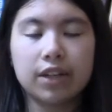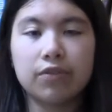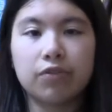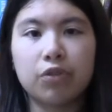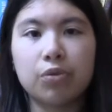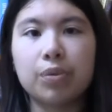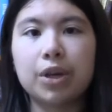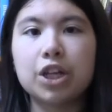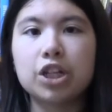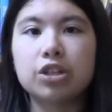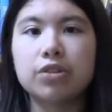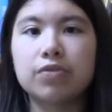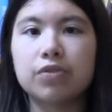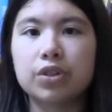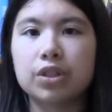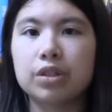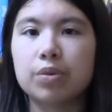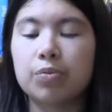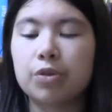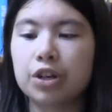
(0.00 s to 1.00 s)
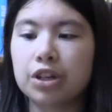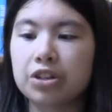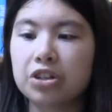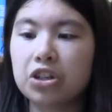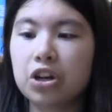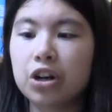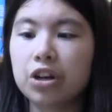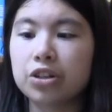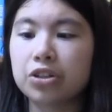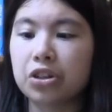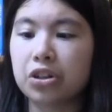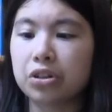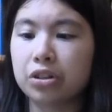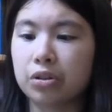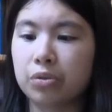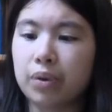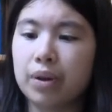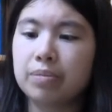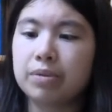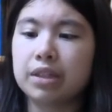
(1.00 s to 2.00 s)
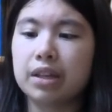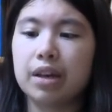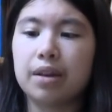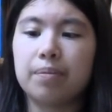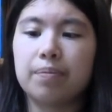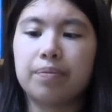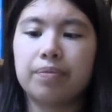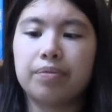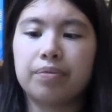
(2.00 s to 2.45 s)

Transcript: information for someone in charge on their website.